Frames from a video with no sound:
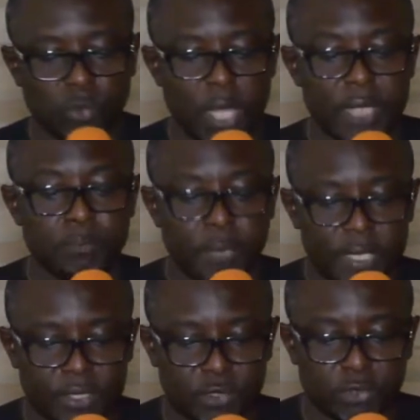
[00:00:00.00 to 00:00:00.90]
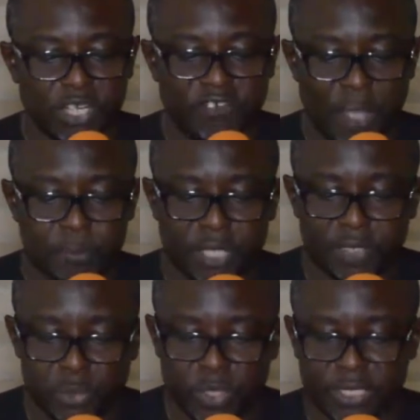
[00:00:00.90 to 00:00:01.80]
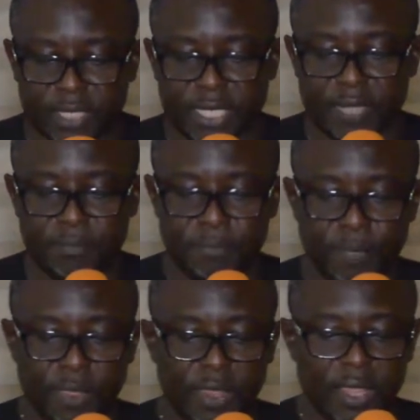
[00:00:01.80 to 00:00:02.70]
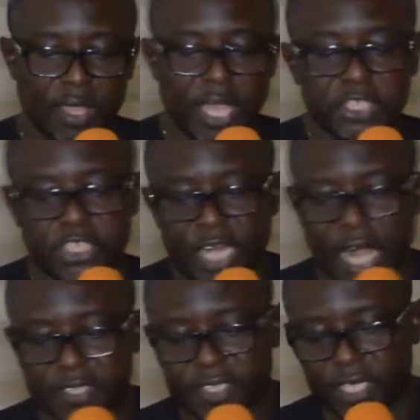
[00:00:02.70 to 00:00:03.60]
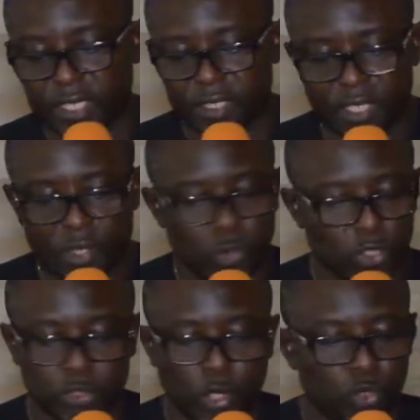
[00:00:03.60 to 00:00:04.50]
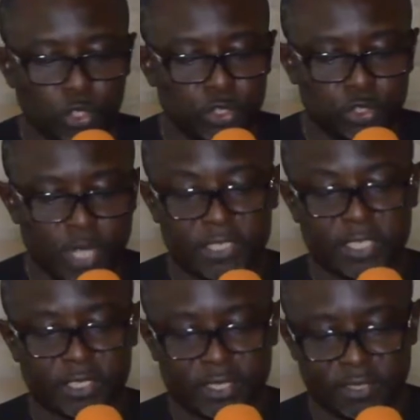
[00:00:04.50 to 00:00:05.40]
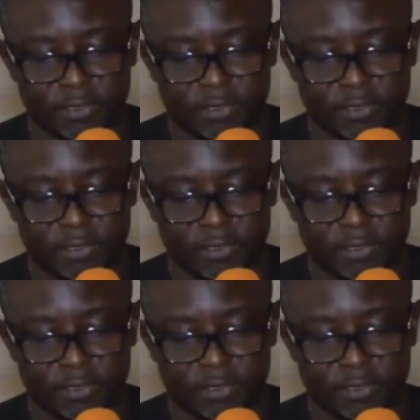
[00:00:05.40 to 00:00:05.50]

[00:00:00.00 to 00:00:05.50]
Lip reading: were in place to revamp the railway sector, and GRCL was not going to exist.